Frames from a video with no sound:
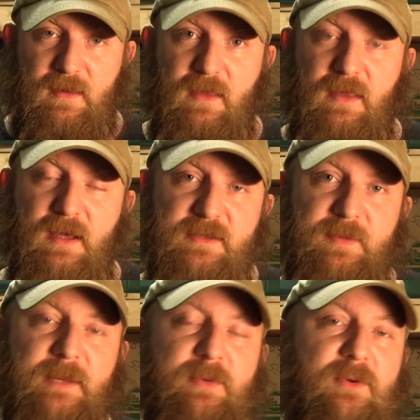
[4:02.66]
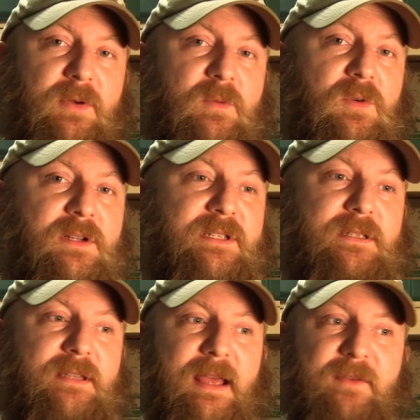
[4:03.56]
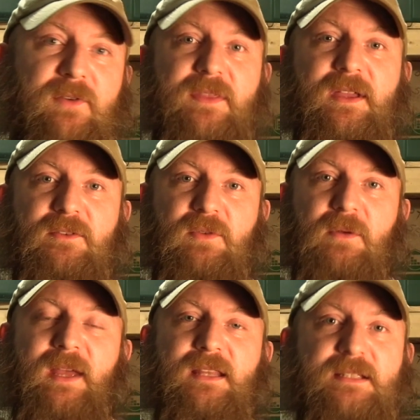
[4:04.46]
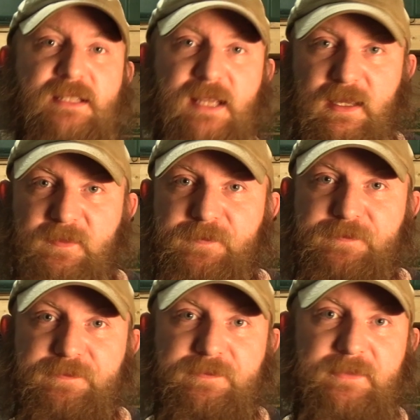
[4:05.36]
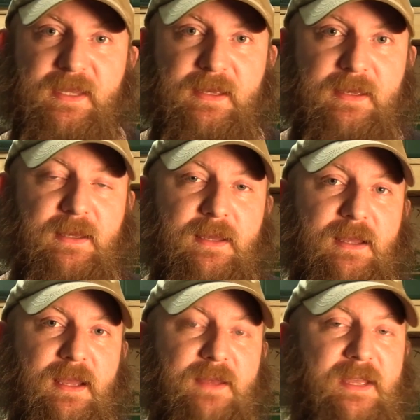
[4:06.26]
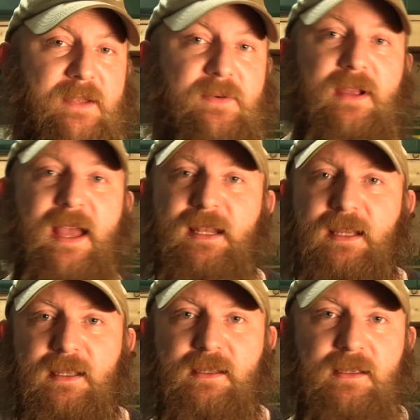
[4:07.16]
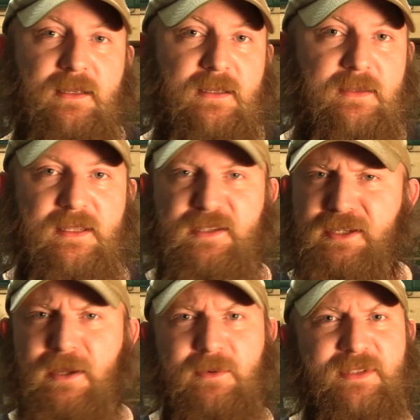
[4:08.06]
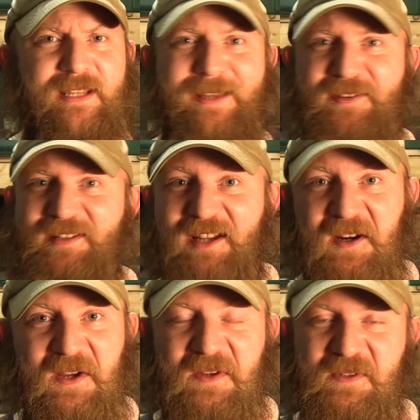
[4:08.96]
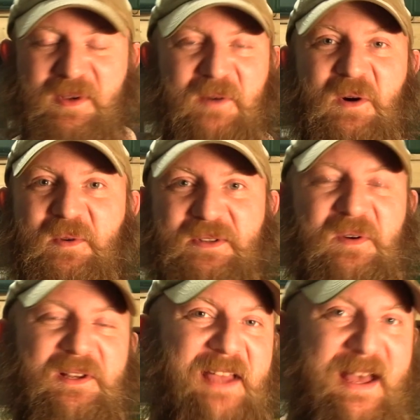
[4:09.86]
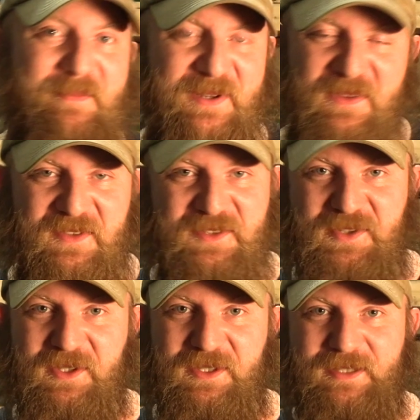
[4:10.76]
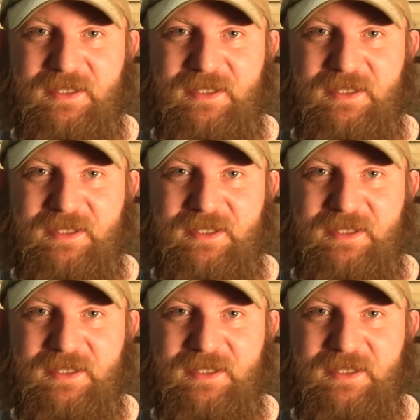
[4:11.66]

those people who want everything to remain the same. And they created these doomsday scenarios about what was going to happen in the future.